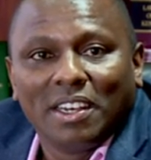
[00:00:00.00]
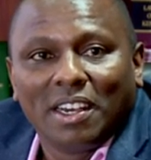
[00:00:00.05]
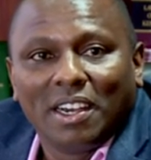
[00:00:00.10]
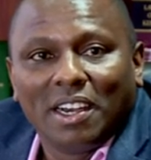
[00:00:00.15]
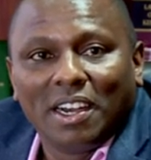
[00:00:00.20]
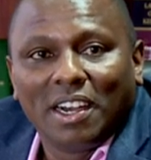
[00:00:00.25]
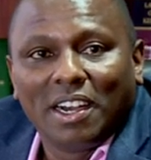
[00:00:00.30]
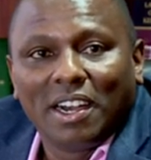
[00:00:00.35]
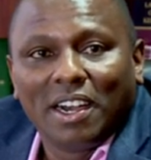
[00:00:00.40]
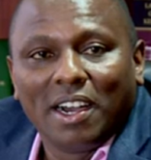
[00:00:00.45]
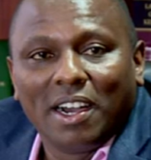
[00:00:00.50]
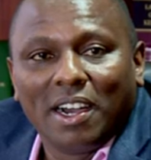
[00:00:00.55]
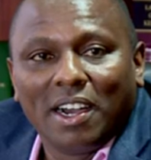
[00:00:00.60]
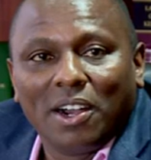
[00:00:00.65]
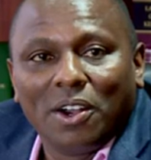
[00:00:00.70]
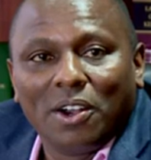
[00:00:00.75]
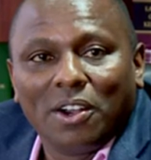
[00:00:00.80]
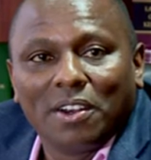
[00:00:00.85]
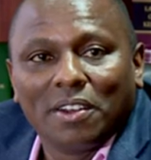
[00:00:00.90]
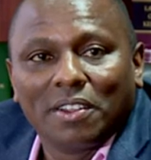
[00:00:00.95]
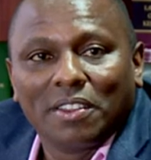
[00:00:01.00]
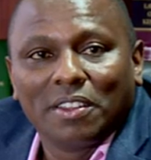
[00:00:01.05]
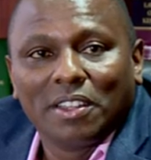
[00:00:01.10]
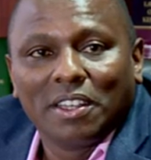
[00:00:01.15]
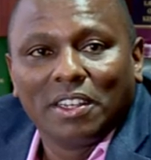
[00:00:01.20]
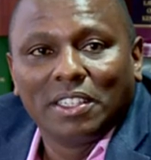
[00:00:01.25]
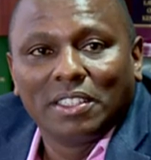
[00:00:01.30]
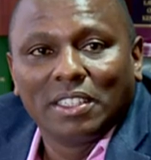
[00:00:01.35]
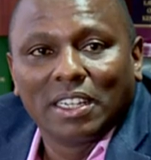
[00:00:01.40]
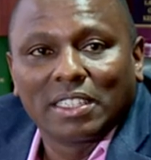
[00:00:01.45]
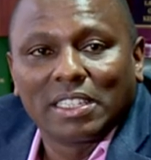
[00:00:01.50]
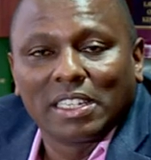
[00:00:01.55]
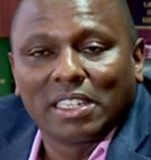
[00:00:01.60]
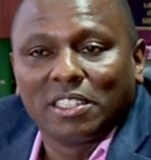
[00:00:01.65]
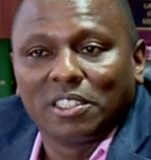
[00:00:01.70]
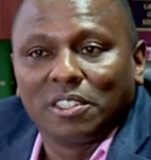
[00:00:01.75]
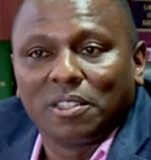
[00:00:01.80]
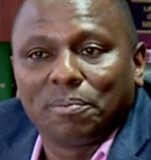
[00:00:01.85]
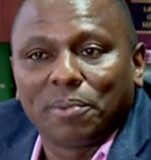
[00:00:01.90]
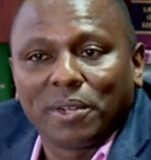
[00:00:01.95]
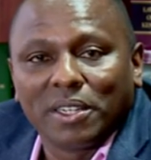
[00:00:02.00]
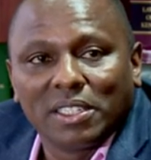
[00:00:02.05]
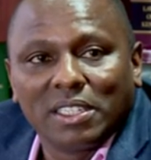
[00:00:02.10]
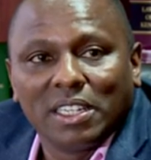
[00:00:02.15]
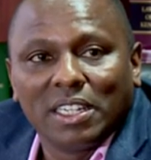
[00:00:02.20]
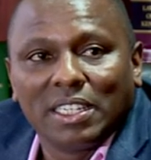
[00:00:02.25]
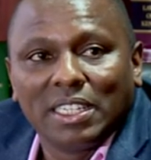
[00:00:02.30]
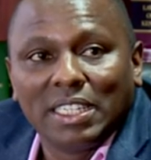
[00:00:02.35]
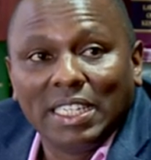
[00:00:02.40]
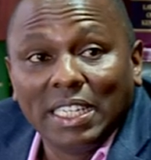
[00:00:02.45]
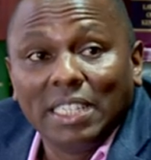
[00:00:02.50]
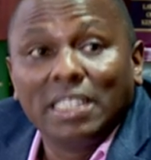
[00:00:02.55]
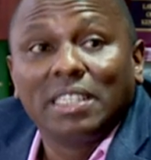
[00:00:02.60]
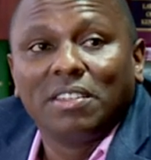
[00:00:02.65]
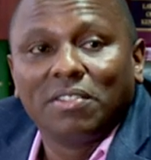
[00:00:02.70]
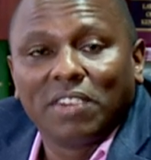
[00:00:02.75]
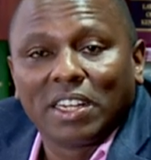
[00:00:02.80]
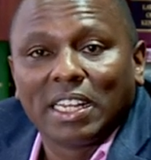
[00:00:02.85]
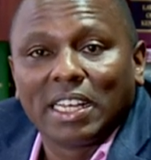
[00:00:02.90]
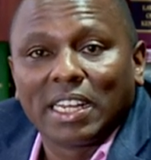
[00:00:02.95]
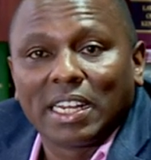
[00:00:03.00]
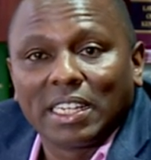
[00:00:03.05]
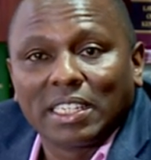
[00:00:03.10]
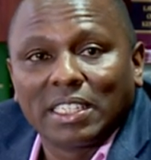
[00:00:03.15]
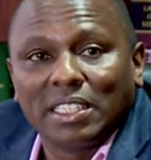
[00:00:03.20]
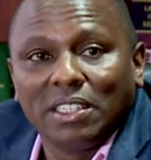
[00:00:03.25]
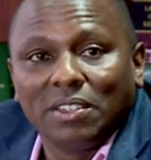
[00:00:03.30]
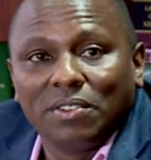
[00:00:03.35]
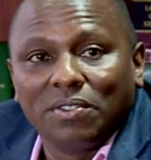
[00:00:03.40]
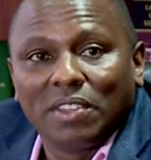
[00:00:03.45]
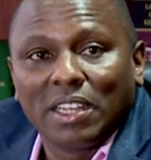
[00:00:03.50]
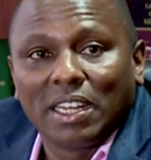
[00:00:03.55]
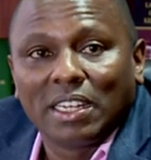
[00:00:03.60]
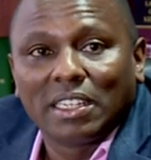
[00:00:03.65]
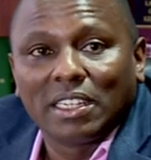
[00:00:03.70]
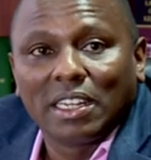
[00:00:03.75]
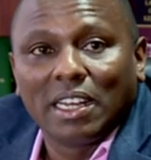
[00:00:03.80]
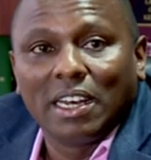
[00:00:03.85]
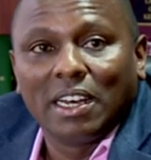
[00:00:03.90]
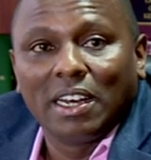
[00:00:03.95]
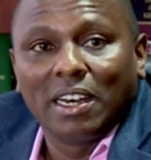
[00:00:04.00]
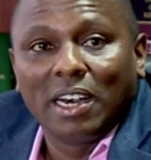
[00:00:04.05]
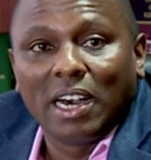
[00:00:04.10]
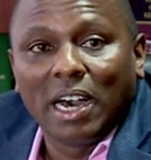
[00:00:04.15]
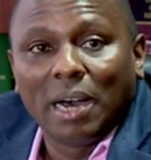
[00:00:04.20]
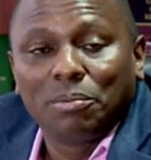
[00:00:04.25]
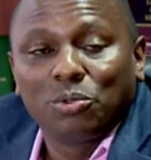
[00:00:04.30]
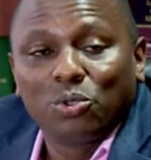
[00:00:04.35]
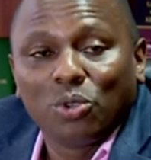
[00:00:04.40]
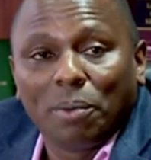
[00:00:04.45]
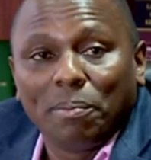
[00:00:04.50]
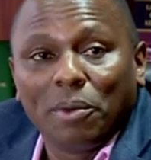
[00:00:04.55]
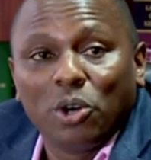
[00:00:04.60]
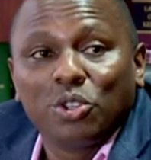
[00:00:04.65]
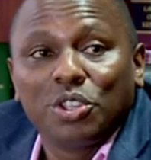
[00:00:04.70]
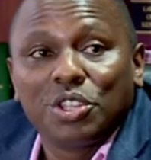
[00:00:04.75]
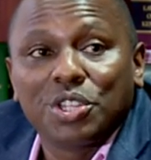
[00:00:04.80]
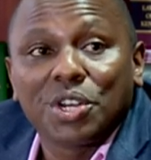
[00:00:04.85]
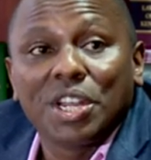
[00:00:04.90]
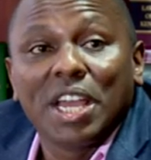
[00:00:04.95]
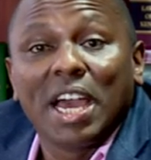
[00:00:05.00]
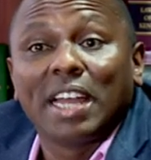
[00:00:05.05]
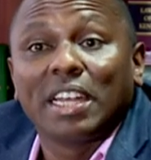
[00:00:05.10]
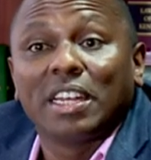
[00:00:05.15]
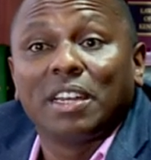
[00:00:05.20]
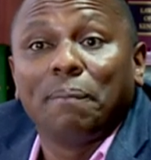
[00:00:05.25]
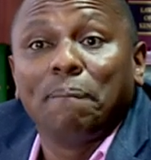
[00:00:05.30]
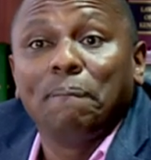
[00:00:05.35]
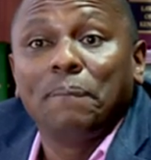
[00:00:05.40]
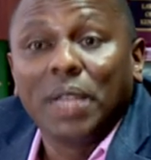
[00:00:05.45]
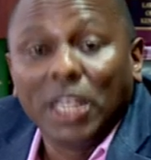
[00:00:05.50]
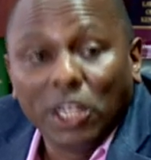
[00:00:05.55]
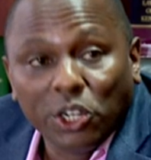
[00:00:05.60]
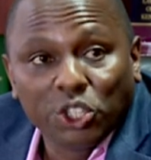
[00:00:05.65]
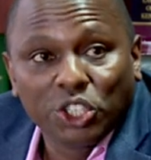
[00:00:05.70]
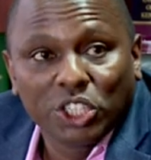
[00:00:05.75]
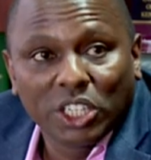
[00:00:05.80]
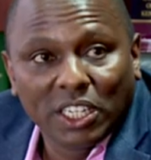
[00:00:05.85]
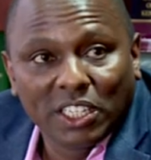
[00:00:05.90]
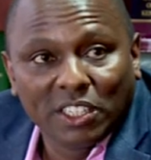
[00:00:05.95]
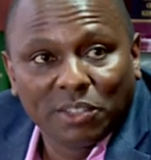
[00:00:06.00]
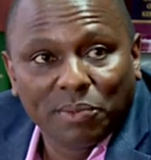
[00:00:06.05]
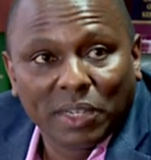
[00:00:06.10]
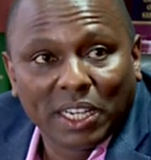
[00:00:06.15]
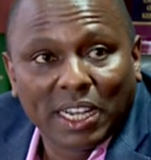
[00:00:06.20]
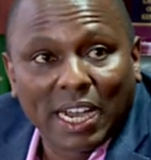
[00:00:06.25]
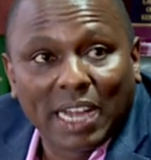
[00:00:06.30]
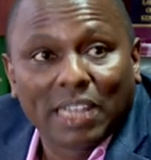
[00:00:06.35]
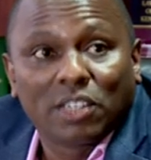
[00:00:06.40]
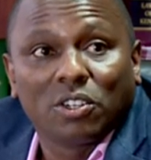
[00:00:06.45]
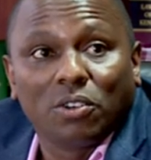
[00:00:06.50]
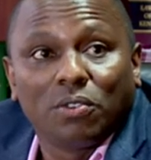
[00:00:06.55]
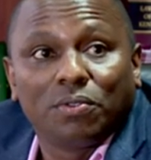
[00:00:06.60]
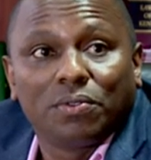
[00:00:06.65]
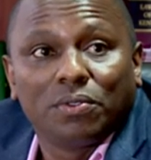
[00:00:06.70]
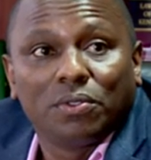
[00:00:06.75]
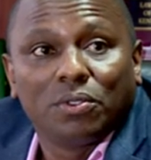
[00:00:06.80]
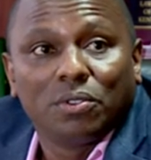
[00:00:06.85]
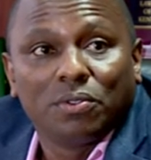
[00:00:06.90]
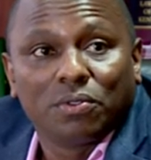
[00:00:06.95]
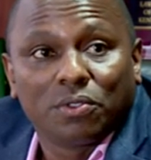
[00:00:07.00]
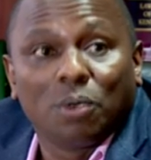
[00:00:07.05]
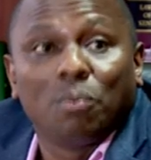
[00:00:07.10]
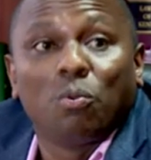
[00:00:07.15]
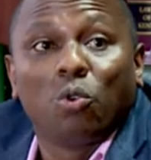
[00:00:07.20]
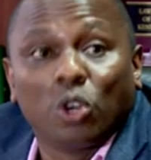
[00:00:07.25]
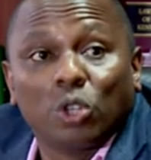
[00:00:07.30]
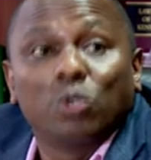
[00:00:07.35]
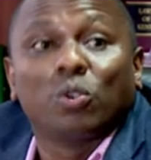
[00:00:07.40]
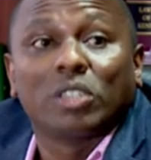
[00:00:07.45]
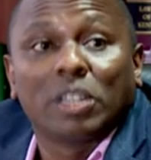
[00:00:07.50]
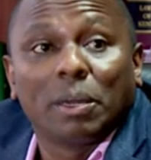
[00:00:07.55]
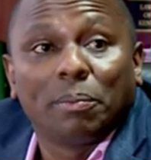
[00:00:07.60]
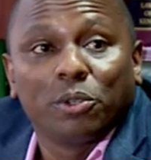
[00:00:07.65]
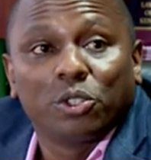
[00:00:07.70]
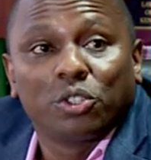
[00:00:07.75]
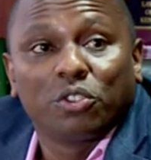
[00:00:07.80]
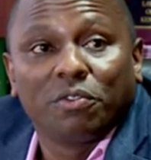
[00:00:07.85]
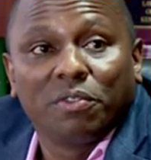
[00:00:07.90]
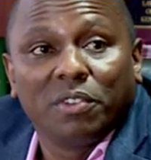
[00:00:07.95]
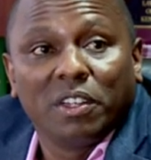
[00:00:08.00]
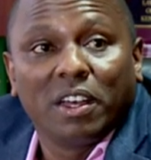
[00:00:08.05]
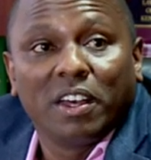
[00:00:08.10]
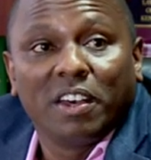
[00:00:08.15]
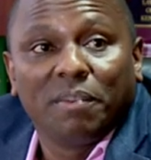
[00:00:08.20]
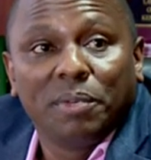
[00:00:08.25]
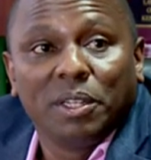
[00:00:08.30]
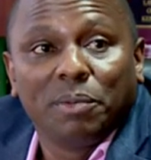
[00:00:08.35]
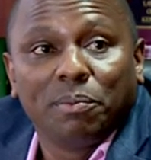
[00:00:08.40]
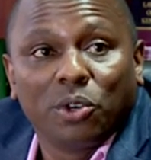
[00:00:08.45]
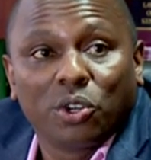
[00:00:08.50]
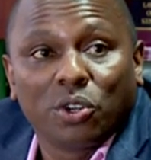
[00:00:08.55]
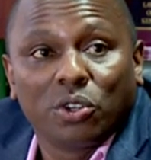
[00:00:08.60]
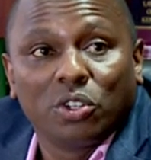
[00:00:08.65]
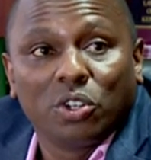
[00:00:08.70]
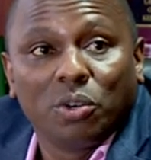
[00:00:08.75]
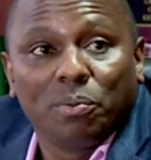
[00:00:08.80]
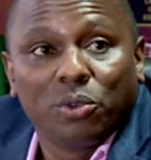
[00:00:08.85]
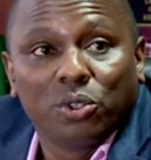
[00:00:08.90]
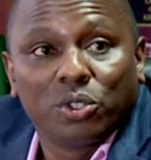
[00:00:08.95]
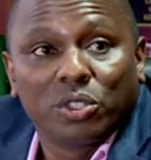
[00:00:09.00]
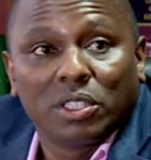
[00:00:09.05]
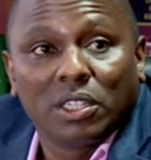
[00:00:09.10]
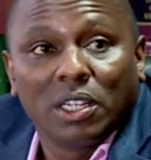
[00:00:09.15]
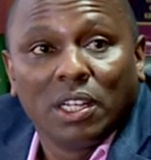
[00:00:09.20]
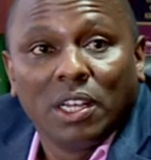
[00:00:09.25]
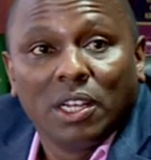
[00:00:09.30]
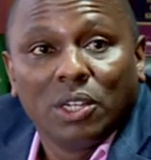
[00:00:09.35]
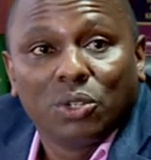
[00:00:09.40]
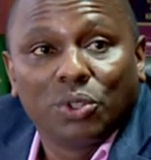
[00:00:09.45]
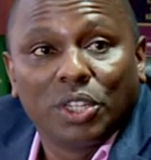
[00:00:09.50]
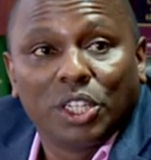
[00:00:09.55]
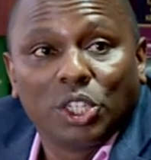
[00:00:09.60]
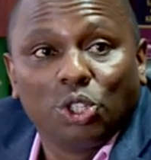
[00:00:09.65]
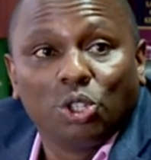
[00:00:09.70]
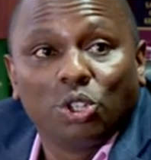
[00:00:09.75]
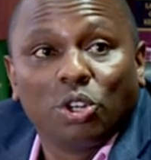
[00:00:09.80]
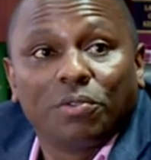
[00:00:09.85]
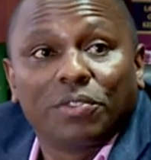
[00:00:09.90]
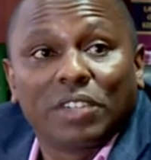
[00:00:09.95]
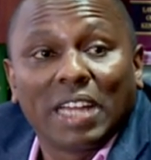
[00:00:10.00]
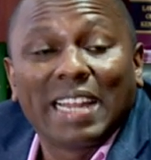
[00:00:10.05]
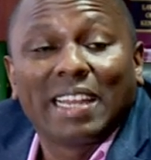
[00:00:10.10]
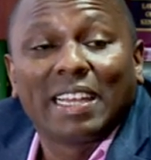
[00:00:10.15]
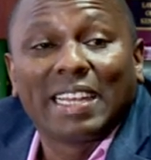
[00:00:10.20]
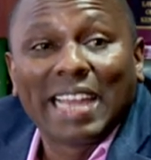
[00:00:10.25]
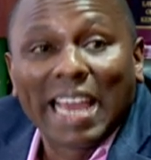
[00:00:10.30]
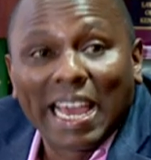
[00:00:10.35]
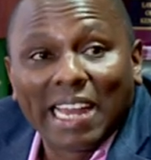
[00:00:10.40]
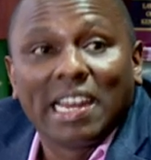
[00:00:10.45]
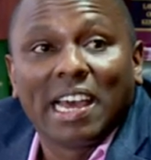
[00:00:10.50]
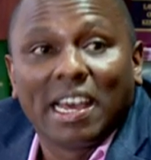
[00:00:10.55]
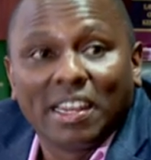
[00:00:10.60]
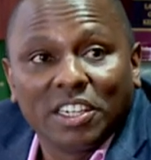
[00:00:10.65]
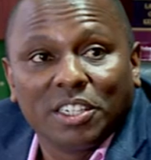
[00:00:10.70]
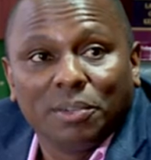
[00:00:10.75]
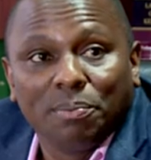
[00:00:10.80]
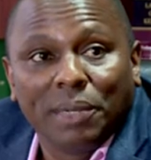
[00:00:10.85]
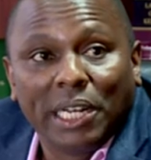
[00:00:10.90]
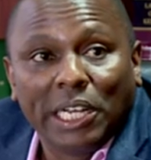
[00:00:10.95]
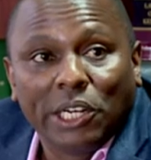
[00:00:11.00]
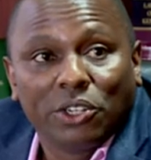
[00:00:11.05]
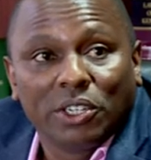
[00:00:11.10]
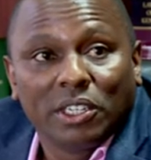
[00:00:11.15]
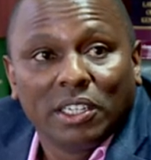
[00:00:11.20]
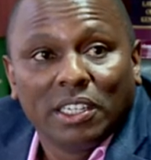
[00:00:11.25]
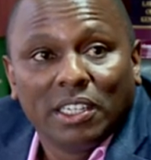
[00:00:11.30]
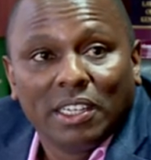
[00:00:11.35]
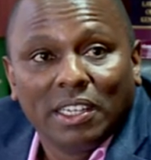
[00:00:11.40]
uh, the, His Excellency the President did give a directive that uh, up to about 300 billion shillings be cut off from what was supposed to be, have been borrowed almost to the tune of 900 billion.